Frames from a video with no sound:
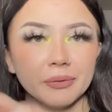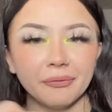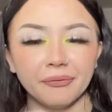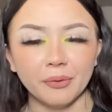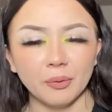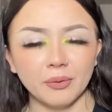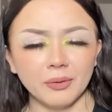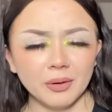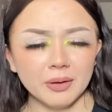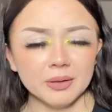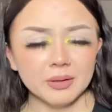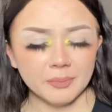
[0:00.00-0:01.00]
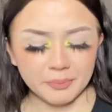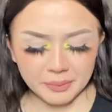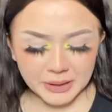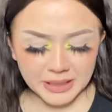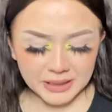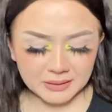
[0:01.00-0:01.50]
full
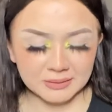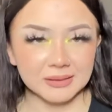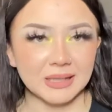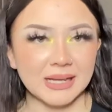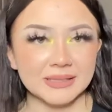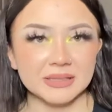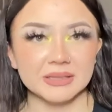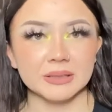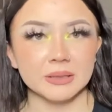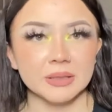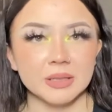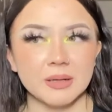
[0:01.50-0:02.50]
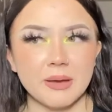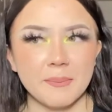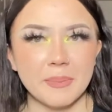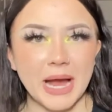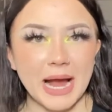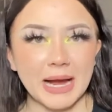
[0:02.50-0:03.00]
but less
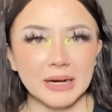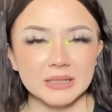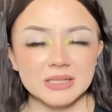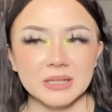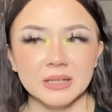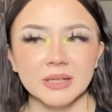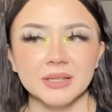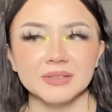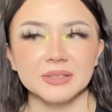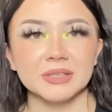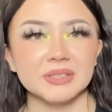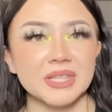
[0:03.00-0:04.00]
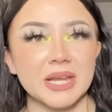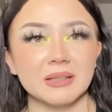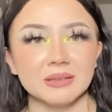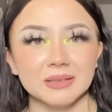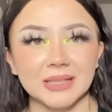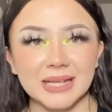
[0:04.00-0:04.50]
packed. So there's like
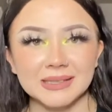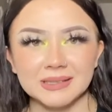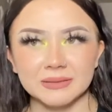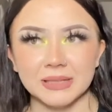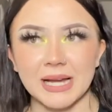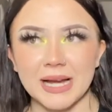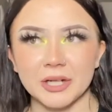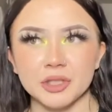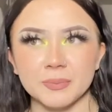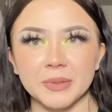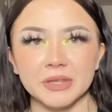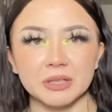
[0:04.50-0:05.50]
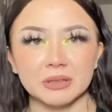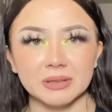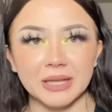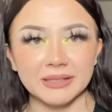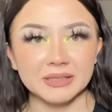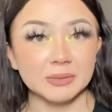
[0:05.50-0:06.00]
less lash, but they're
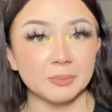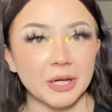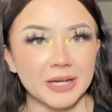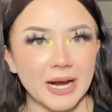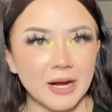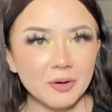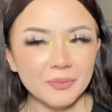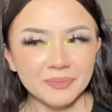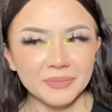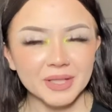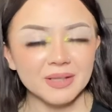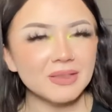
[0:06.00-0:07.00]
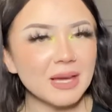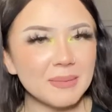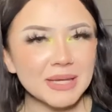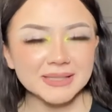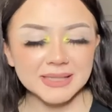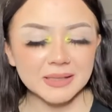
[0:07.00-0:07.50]
less spread out, if that
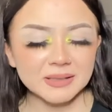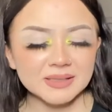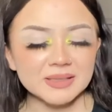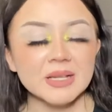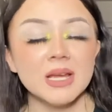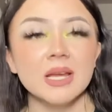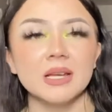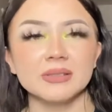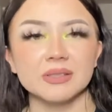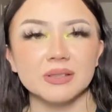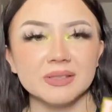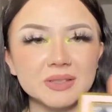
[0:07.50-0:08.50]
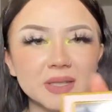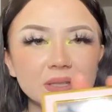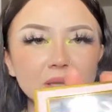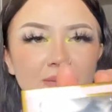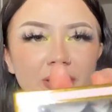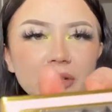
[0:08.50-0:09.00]
makes sense. So this can
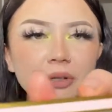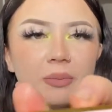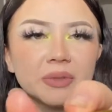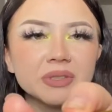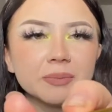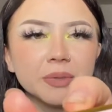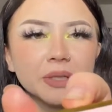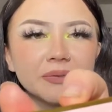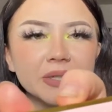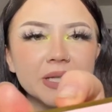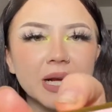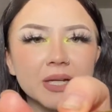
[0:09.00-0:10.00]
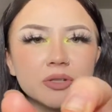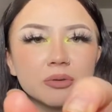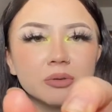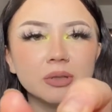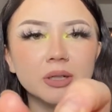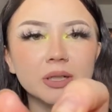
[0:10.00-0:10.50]
give you almost more of a
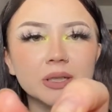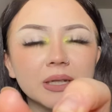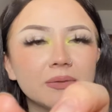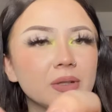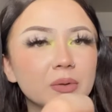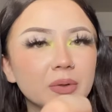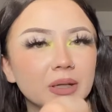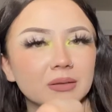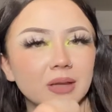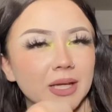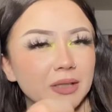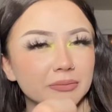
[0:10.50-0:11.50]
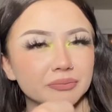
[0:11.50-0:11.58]
natural look if you were like